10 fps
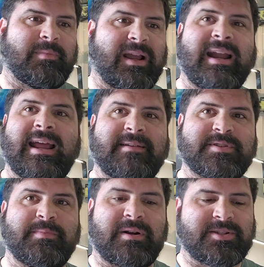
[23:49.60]
kind of have
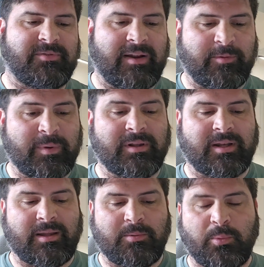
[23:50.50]
some better
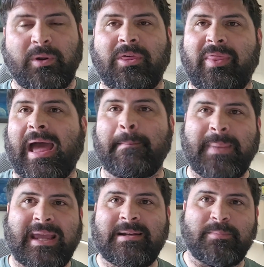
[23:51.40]
survivability with that
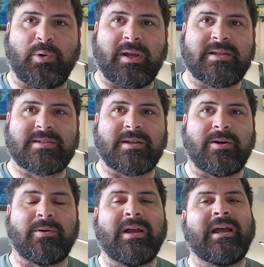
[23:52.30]
Pain Boy.
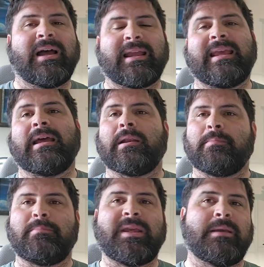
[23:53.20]
So again,
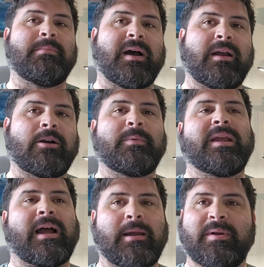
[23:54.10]
my
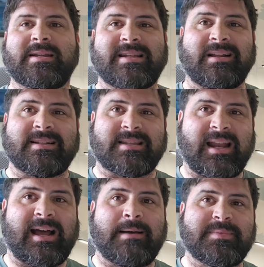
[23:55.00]
army, I'm going to take lots of
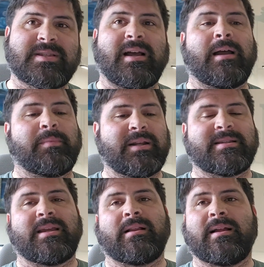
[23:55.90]
knobs, I'm going to
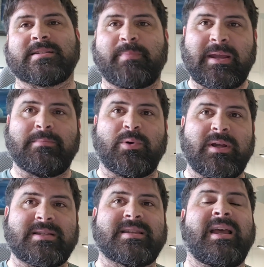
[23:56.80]
take lots of Pain
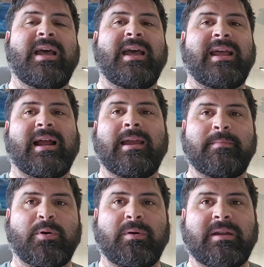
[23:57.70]
Boys, and I
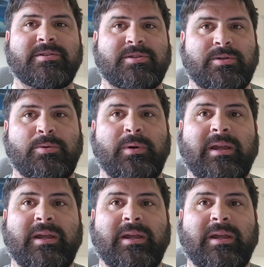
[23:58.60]
am going to